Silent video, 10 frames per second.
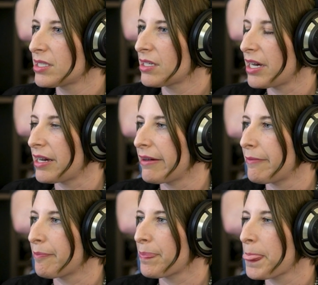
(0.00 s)

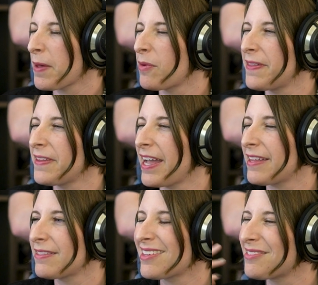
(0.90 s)
the one
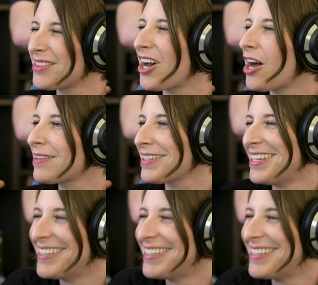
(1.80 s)
that, the ugly